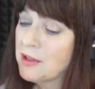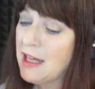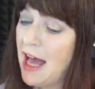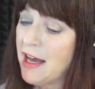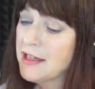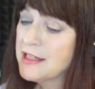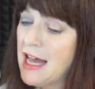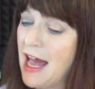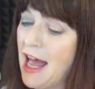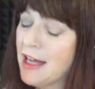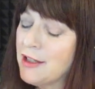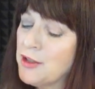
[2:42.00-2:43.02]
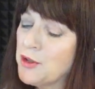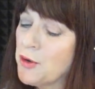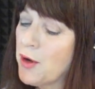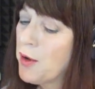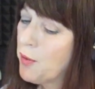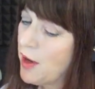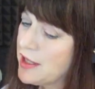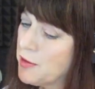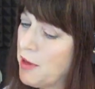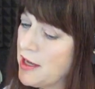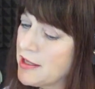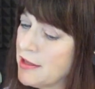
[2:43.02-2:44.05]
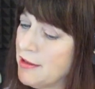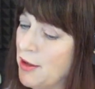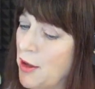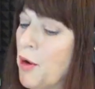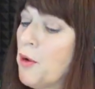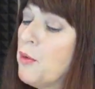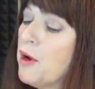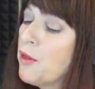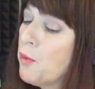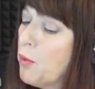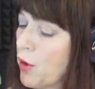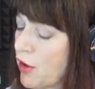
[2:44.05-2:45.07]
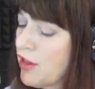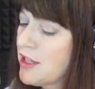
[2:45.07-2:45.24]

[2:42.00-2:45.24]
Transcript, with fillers: relax, and enjoy Wes Mason with Worth